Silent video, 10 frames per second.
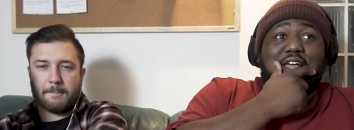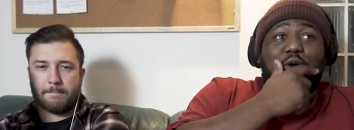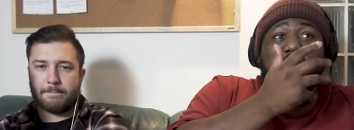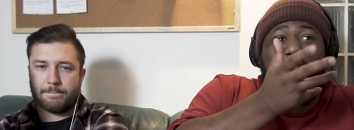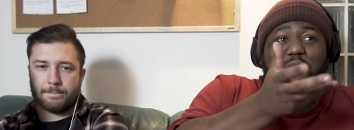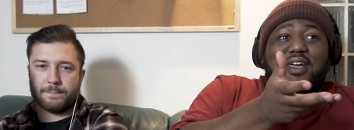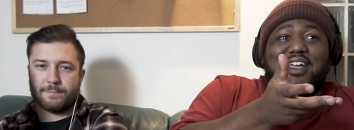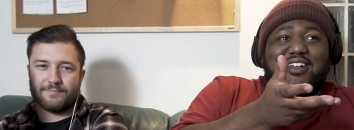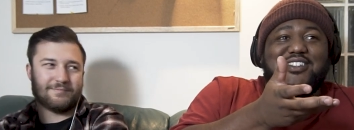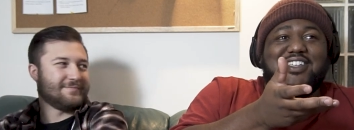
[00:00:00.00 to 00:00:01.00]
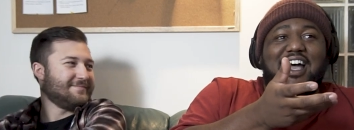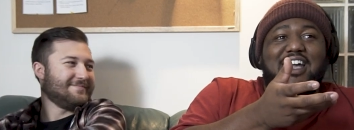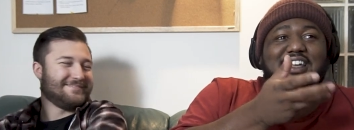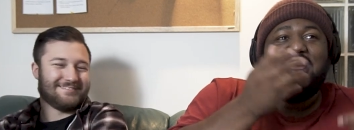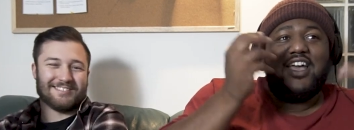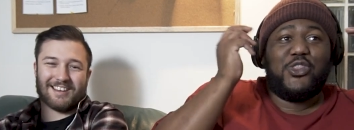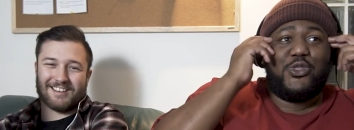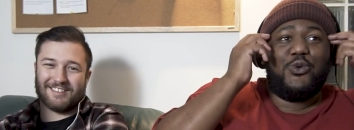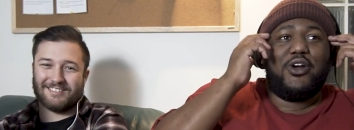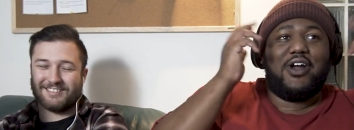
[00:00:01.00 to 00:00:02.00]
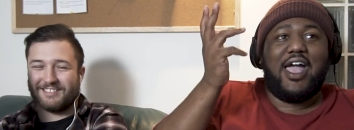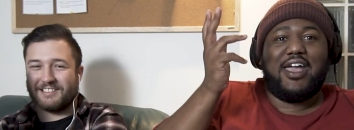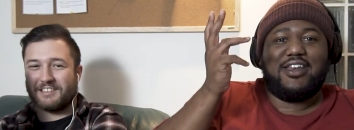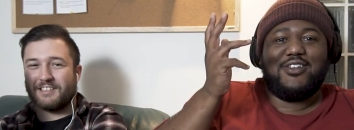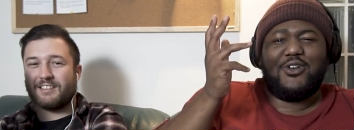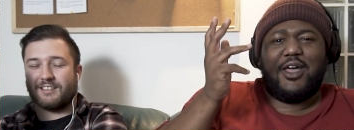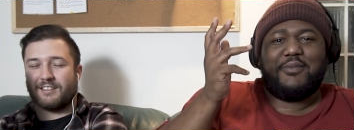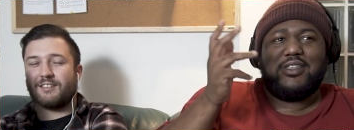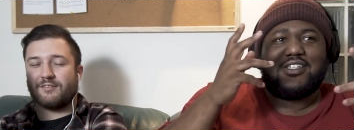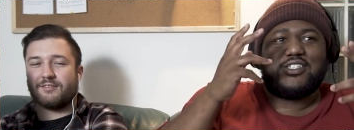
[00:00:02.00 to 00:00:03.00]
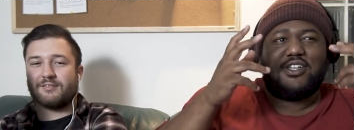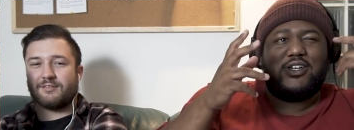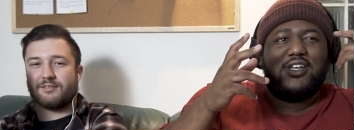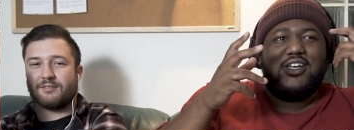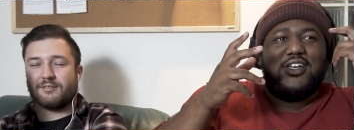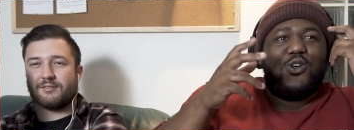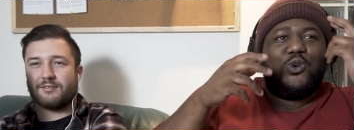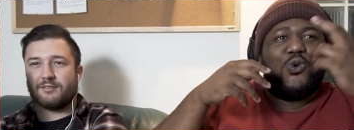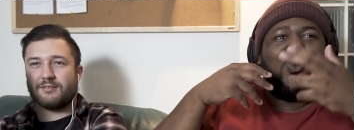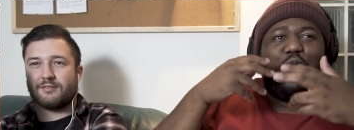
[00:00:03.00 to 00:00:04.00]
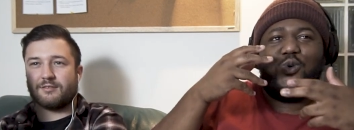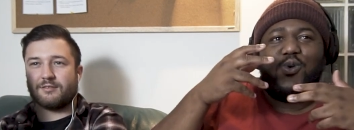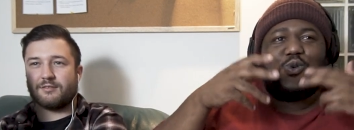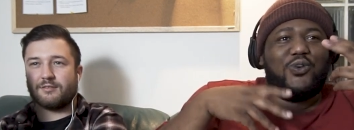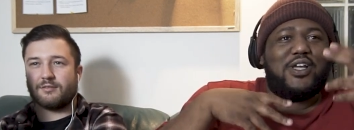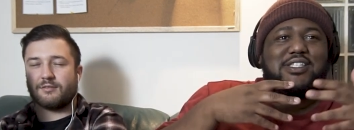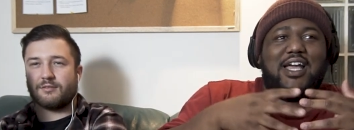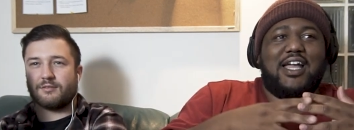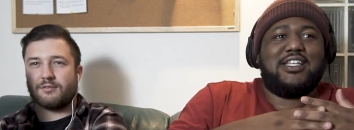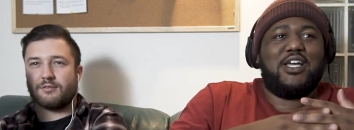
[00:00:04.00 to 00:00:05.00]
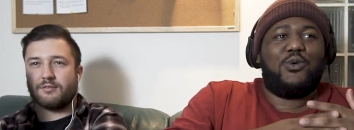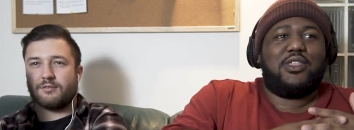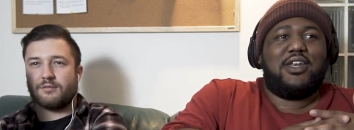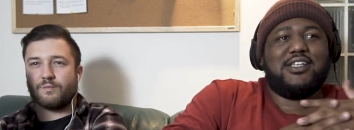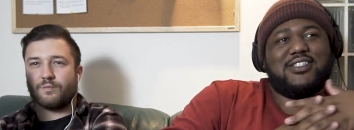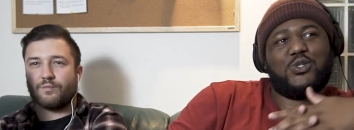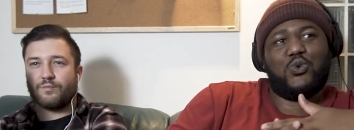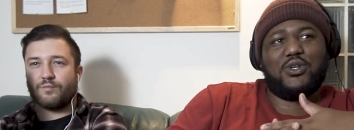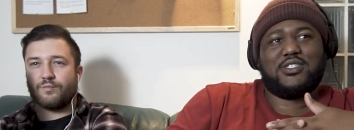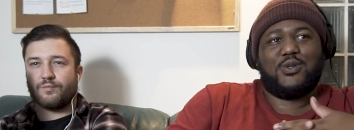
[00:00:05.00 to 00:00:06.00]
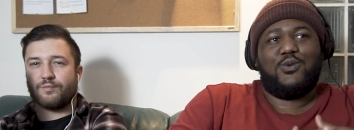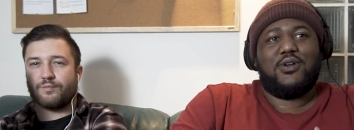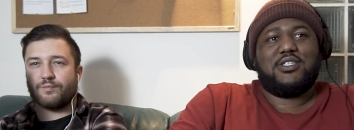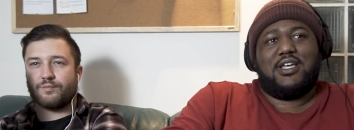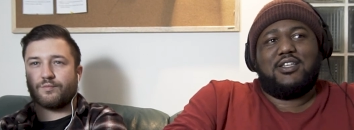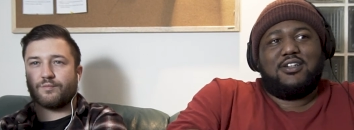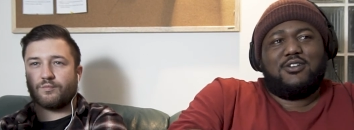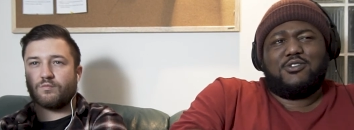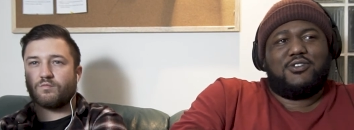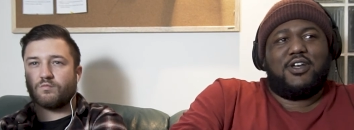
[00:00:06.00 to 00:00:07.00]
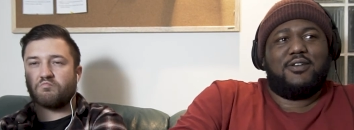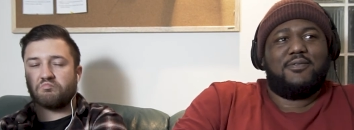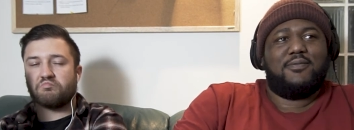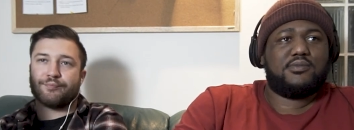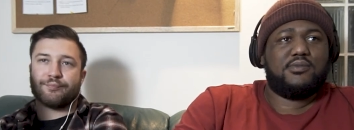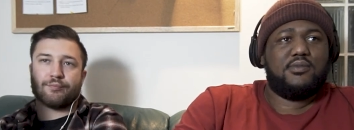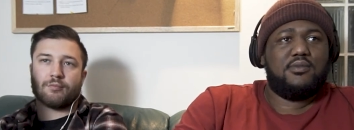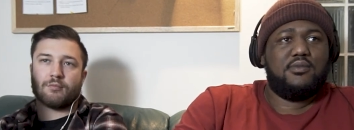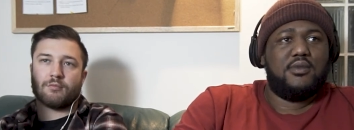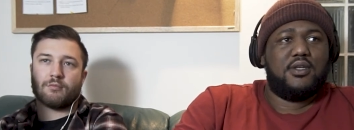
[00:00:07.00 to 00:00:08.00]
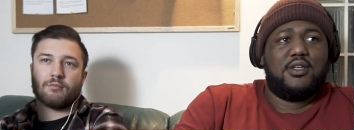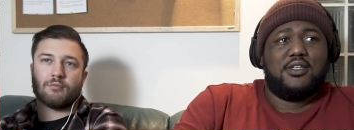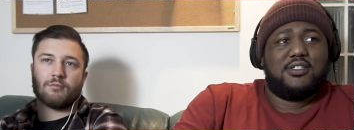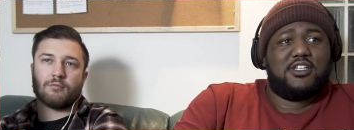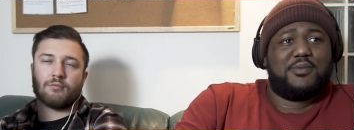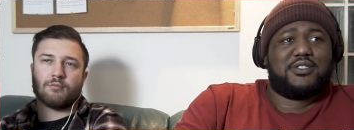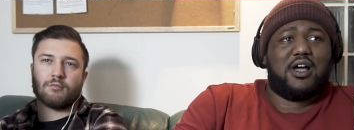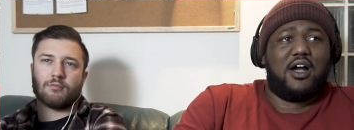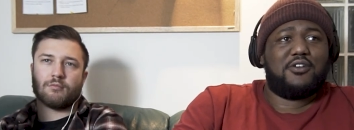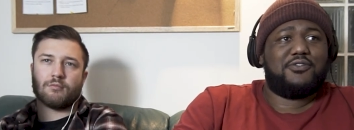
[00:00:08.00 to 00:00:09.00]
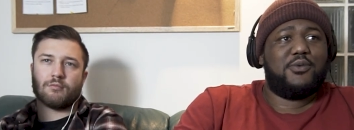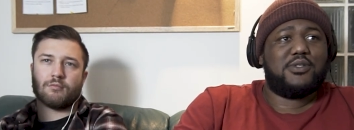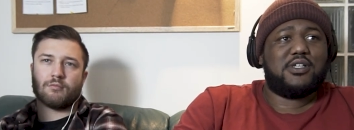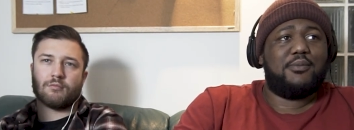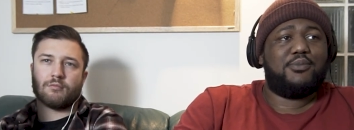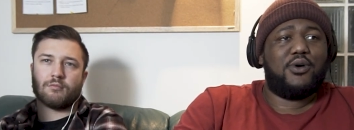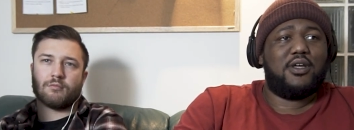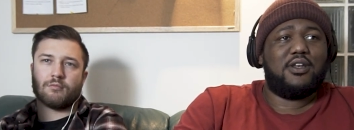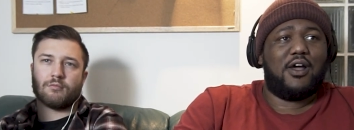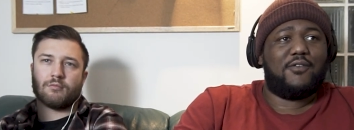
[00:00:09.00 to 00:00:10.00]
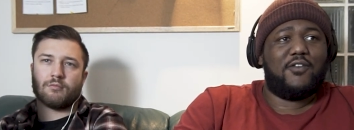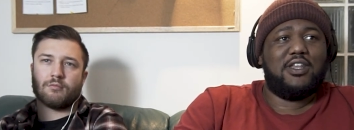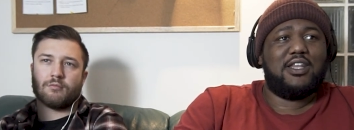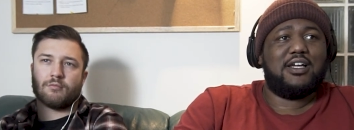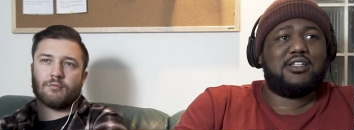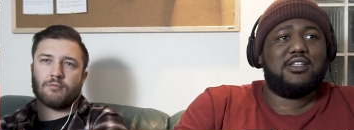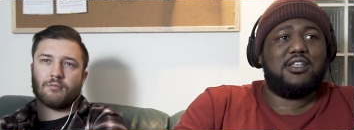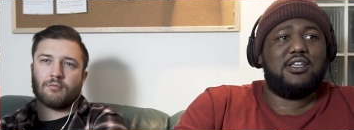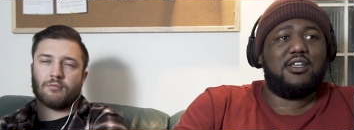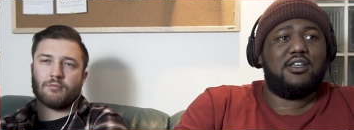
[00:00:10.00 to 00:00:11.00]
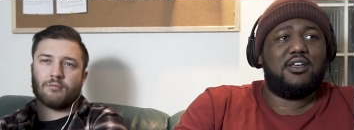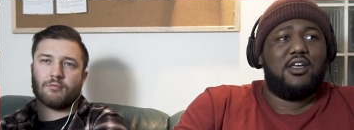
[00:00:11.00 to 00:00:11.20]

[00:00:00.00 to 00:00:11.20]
Speaker 1: that was playing outside yeah. through her head. You know what I mean? That's just a cool, crazy idea with a nice twist towards the end there. It was great. Cinematography was on point. I really liked the